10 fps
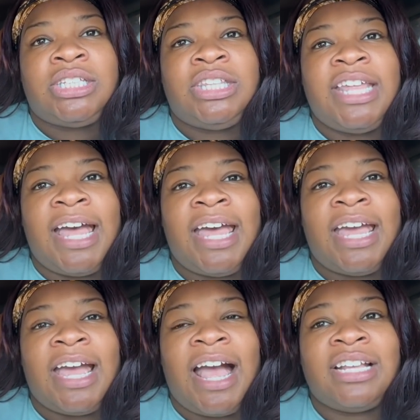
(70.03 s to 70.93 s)
that
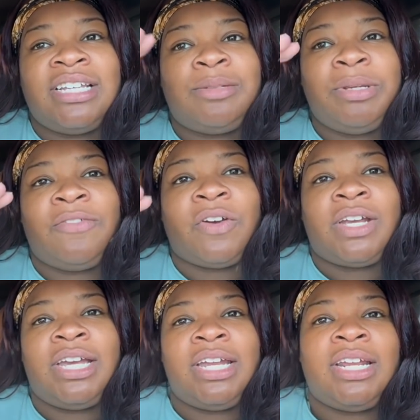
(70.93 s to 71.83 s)
I just be
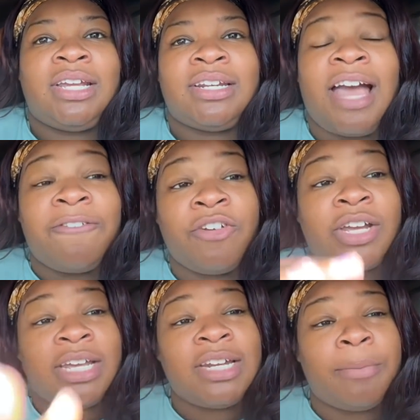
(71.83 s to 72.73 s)
forgetting. Not
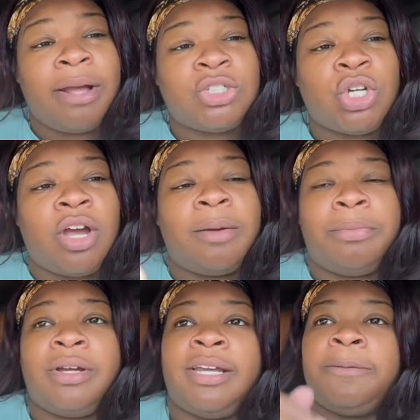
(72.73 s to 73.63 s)
forgetting about y'all,
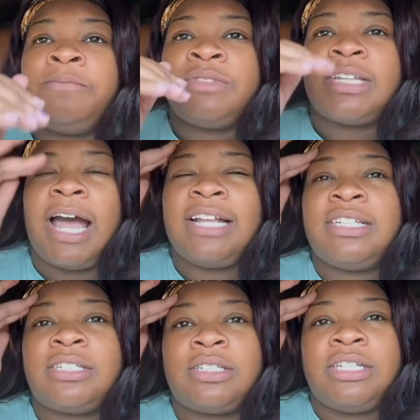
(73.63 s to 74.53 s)
but I
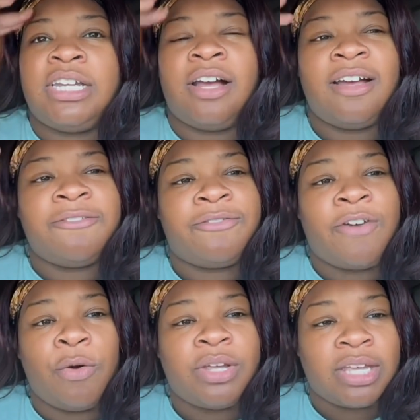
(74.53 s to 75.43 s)
just get
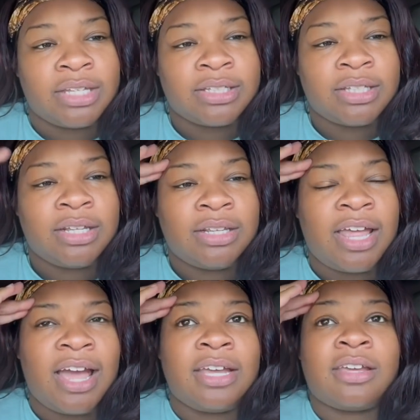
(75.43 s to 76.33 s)
unfocused.
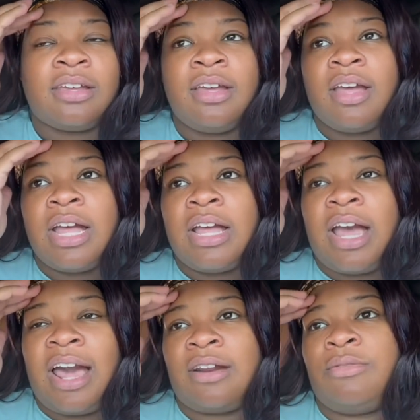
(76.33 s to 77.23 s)
Like,
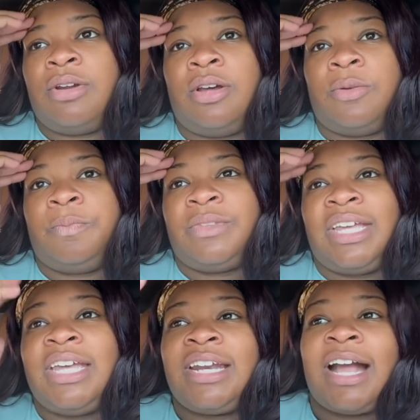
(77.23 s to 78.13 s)
I don't know.
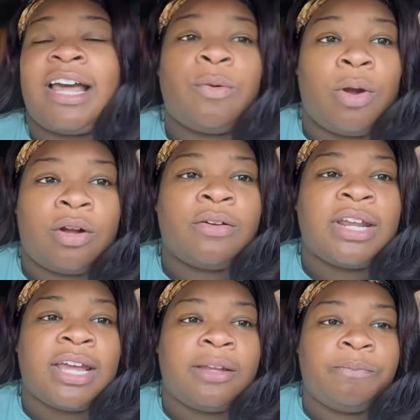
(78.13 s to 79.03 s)
And I gotta work on
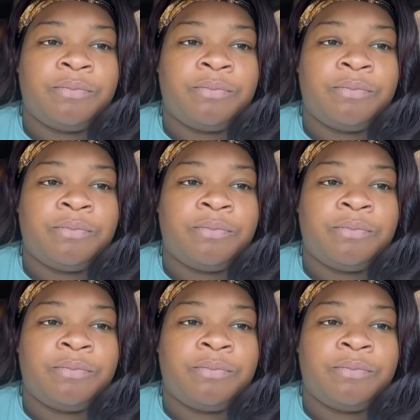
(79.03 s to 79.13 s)
that.